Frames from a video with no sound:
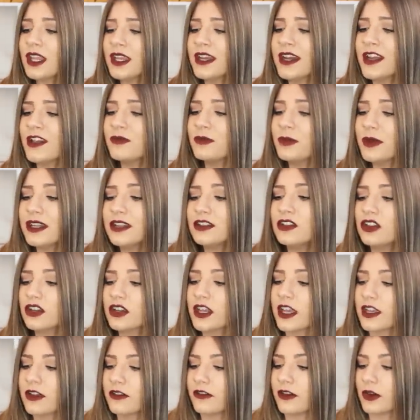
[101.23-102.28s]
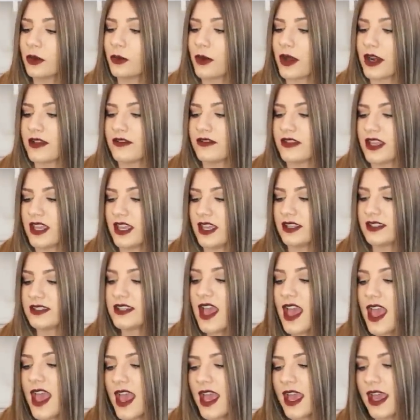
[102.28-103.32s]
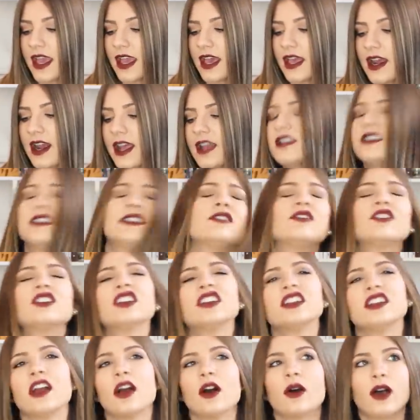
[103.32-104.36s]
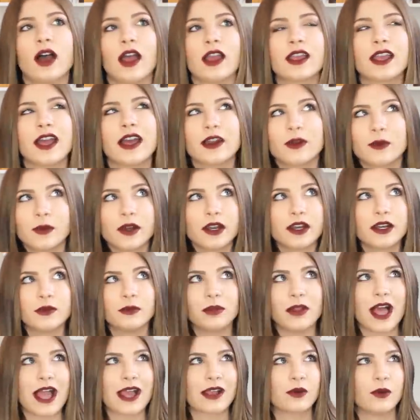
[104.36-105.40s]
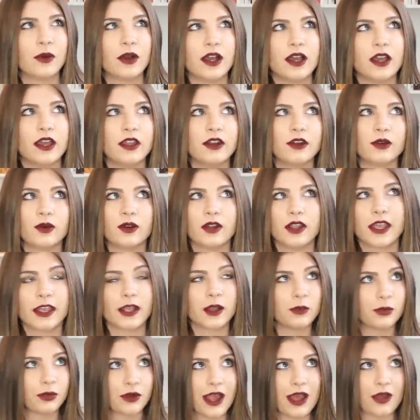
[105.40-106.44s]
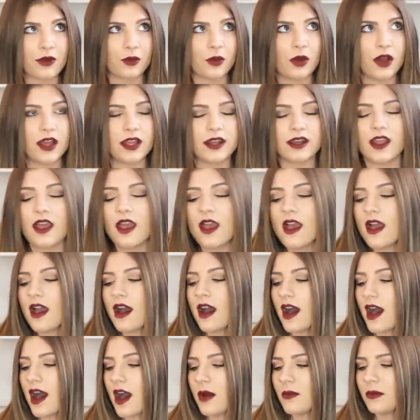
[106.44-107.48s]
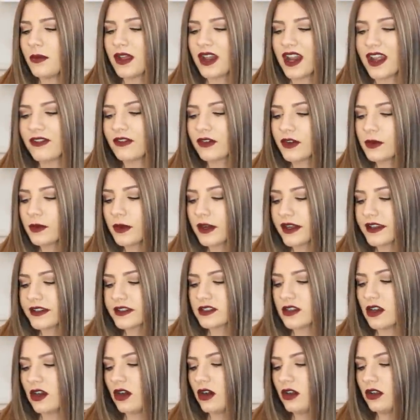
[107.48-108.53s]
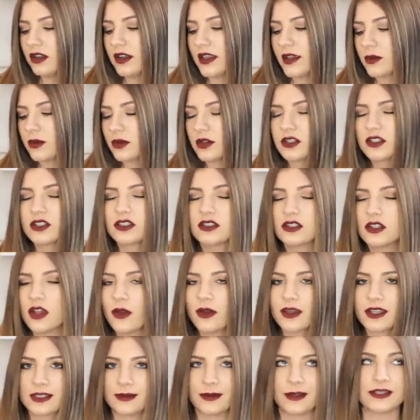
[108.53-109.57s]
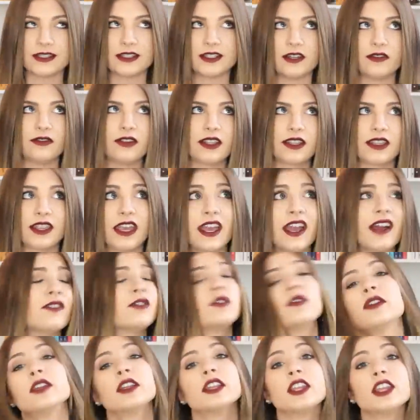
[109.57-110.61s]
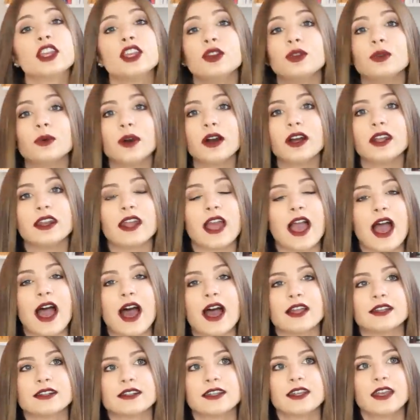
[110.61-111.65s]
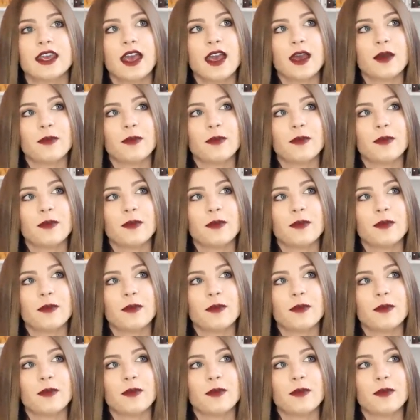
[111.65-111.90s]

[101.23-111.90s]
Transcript: And I've been looking for one of these, and I didn't really know. I kind of wanted a black one or like a brown one, um, but everyone I saw, they were so expensive. Like they have a really cute one at